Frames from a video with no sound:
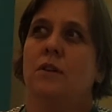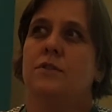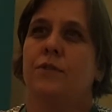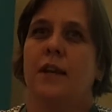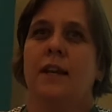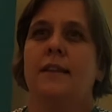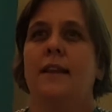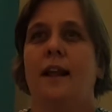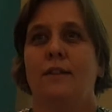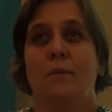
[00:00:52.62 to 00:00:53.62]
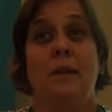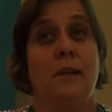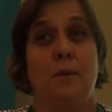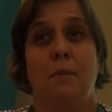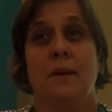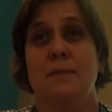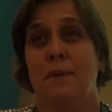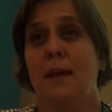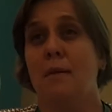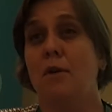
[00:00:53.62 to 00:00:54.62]
is really that ultimately we
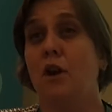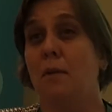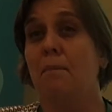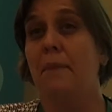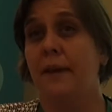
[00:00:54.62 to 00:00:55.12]
must become a lot